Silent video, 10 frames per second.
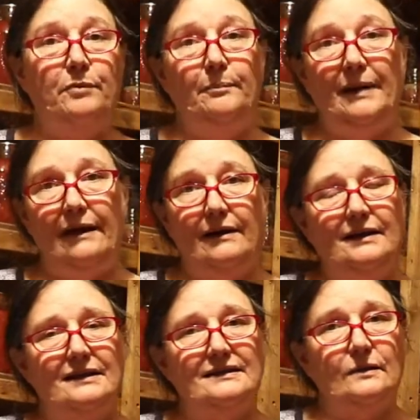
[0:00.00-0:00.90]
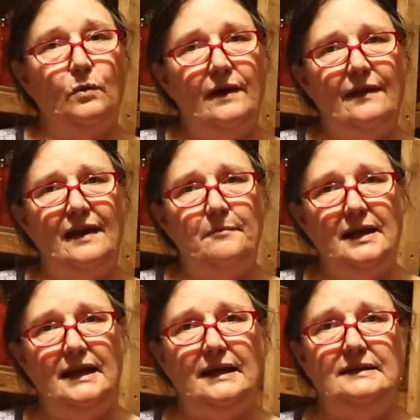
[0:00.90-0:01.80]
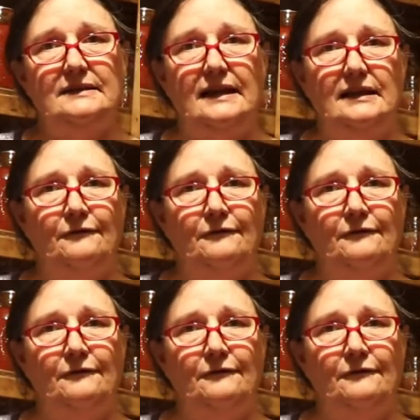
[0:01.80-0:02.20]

preparedness and what that means and